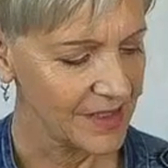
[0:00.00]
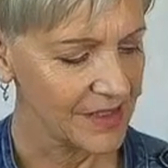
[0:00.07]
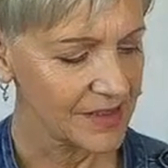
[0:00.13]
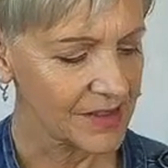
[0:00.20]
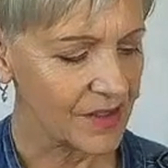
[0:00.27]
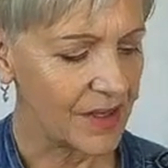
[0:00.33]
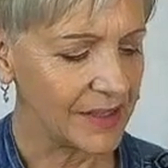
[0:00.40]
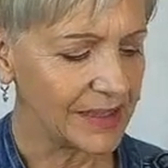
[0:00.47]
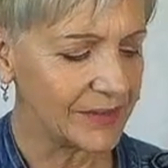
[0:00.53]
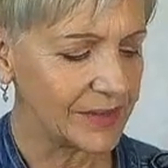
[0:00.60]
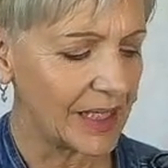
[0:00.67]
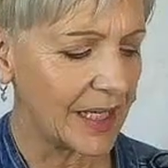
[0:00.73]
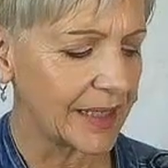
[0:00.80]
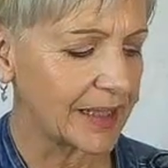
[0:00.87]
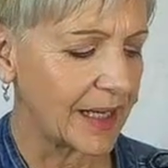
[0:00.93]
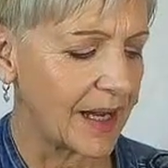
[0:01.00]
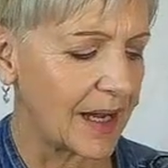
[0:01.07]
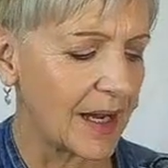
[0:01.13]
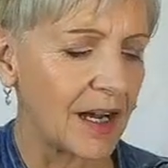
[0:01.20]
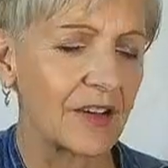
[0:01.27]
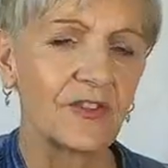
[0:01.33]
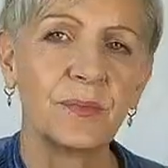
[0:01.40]
It's kind of like a
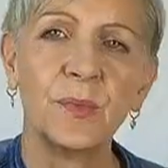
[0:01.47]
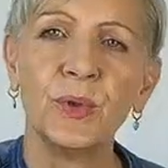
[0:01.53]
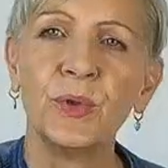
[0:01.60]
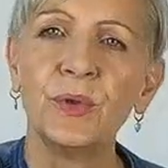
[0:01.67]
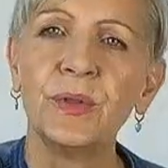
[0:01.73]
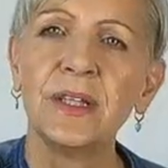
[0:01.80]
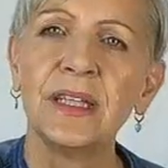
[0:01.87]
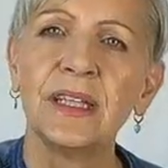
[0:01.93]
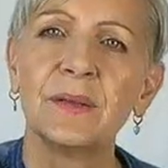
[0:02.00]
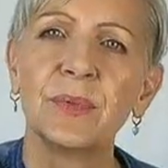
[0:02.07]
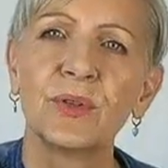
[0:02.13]
half moon here,